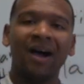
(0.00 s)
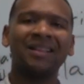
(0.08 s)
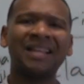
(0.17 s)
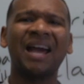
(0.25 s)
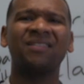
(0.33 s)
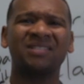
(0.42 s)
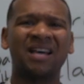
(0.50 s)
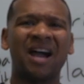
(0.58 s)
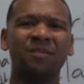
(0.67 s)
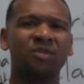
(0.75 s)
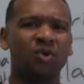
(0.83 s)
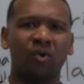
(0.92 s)
A lot of
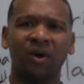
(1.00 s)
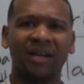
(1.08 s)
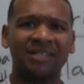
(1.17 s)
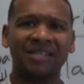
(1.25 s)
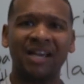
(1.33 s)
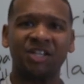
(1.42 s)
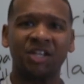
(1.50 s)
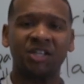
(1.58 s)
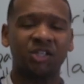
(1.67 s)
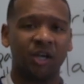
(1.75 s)
times in organizations,